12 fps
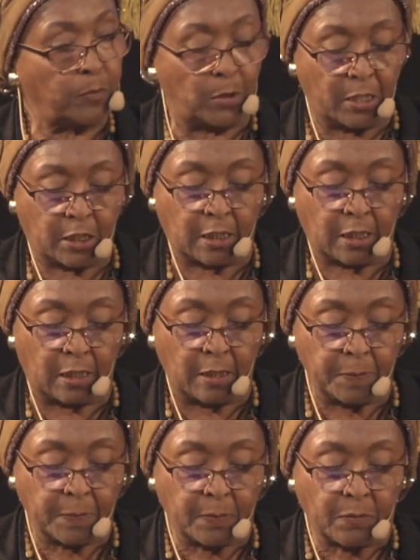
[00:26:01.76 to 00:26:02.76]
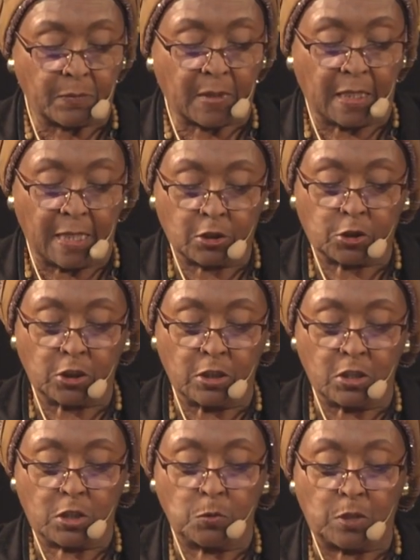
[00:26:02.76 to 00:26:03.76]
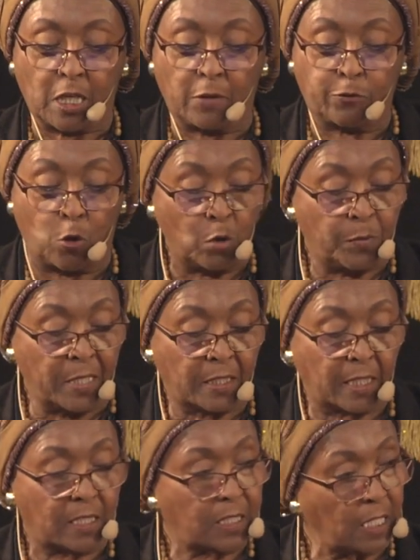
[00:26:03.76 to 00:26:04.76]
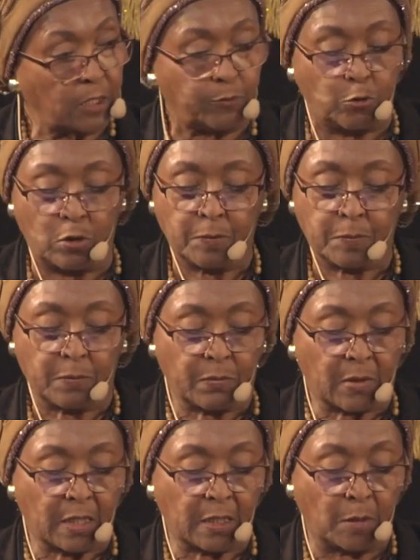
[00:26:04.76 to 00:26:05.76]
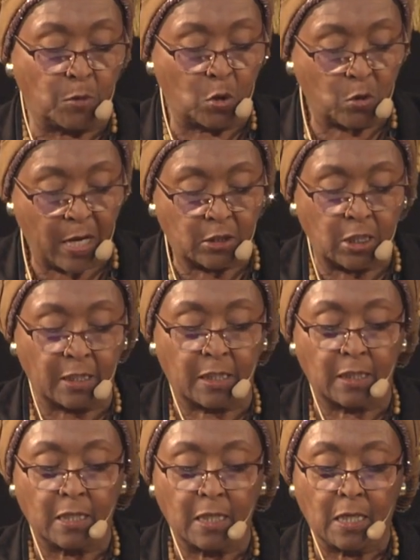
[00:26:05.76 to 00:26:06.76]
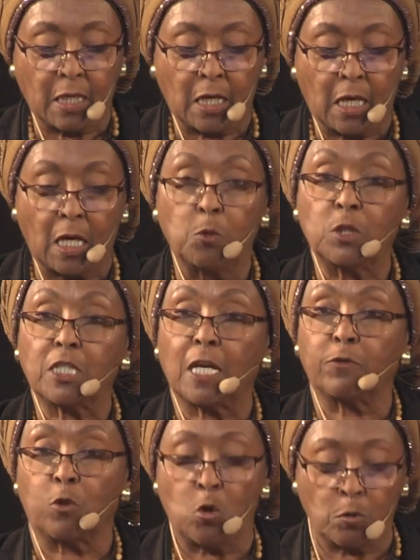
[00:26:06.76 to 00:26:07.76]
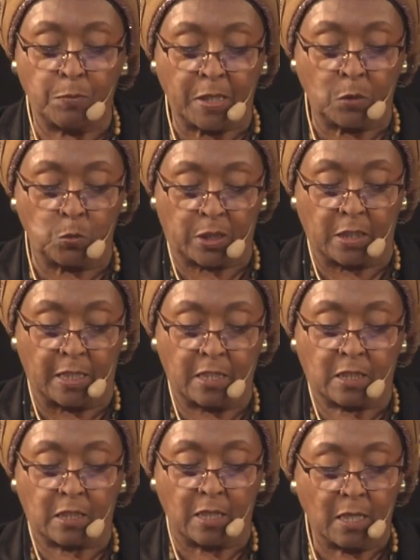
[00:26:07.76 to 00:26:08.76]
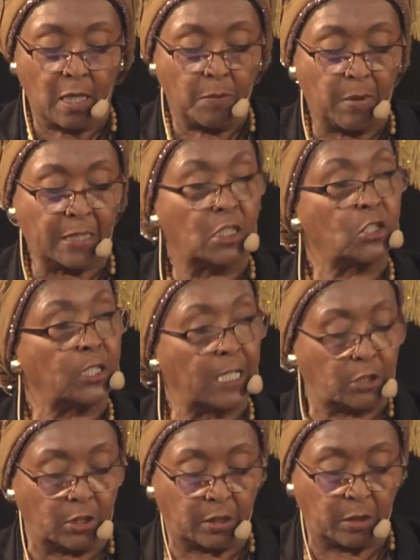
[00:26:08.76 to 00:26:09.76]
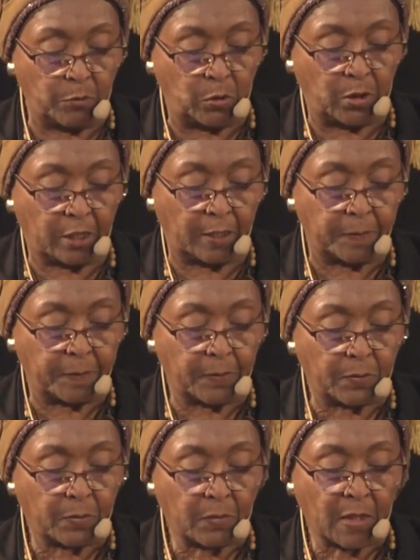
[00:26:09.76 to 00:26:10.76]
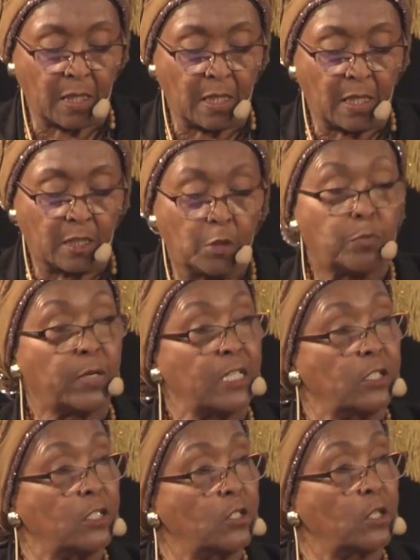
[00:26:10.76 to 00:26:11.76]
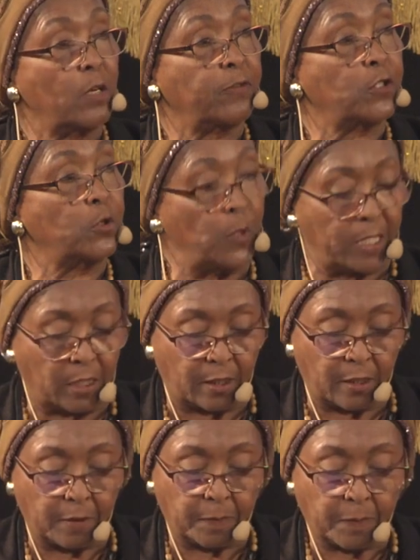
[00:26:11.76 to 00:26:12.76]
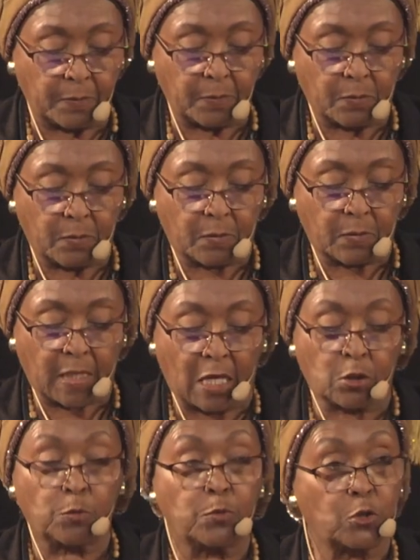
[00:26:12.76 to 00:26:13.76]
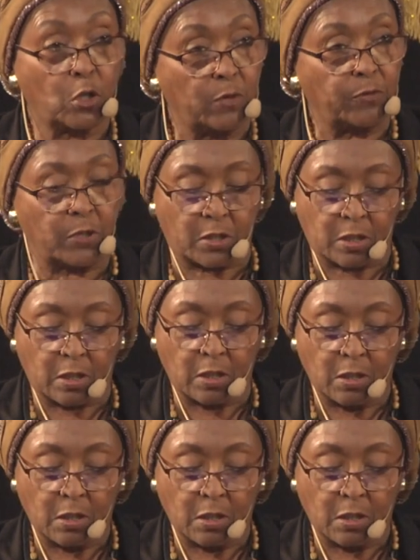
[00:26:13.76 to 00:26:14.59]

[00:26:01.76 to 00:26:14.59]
political elections, which have all been successful, democratic, which have all been witnessed by the international community. The presence of Sweden as observers